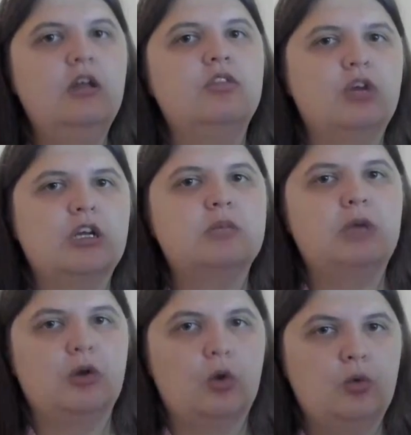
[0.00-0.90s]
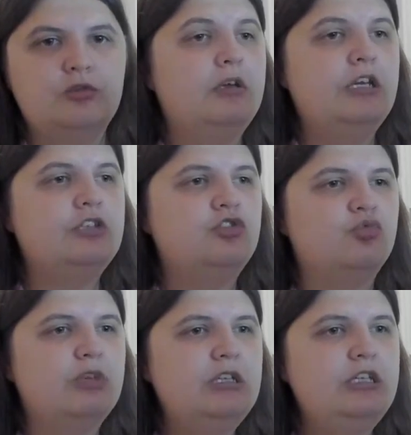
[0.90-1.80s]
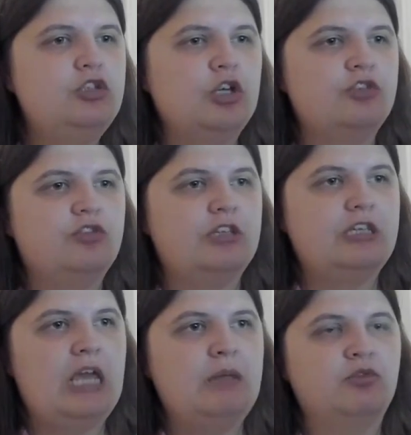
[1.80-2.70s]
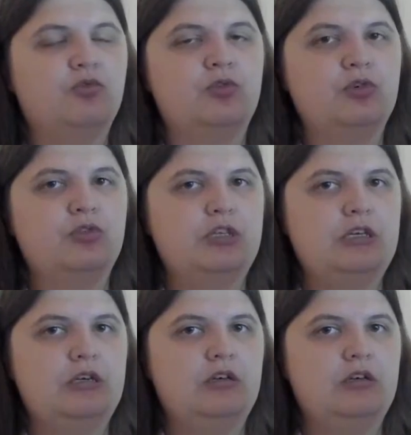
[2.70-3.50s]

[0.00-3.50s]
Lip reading: They're not going to be on hold. It's really just the games for the